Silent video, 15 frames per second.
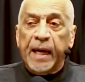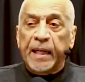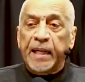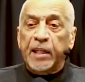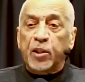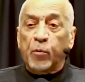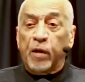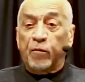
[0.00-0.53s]

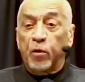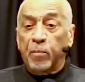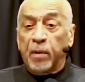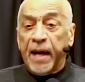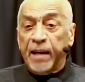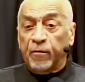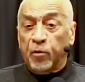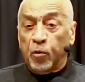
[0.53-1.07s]
And if you
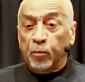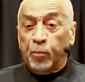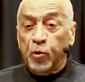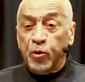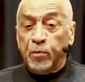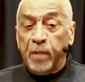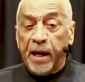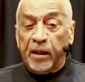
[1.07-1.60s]
black folk
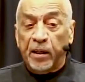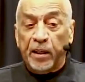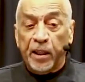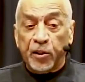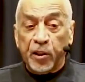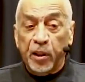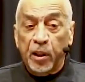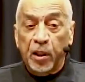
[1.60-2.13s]
push back
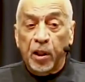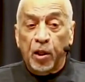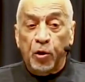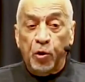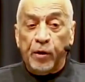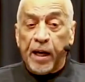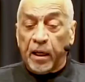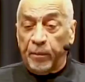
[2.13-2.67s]
against it,
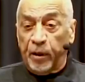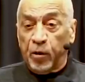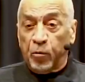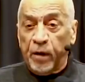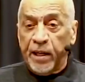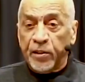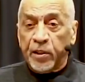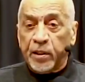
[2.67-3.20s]
you got to be a
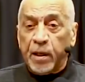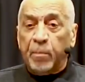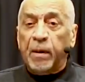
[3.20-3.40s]
racist.